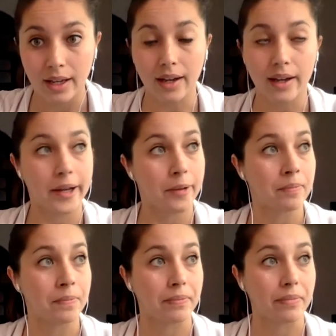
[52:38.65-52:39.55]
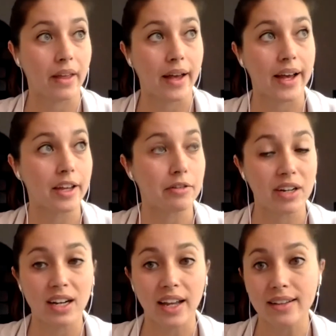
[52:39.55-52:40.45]
I
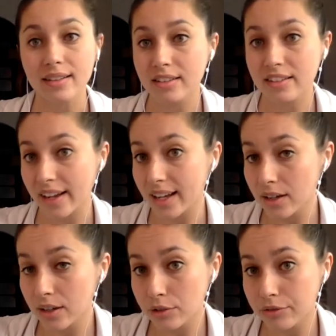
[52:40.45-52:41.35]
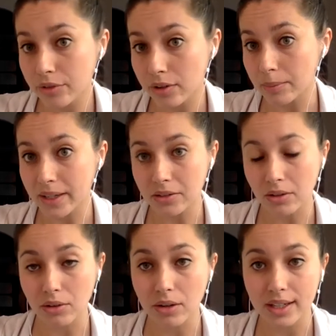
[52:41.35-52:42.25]
really like Trello for my
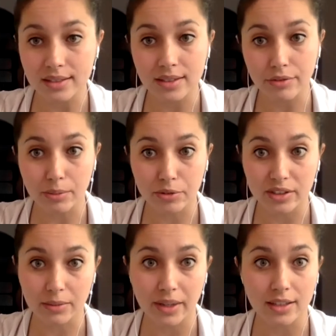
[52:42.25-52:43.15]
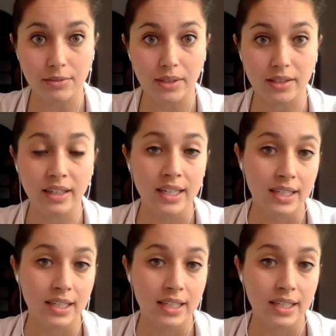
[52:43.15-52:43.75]
to-do list and for project management,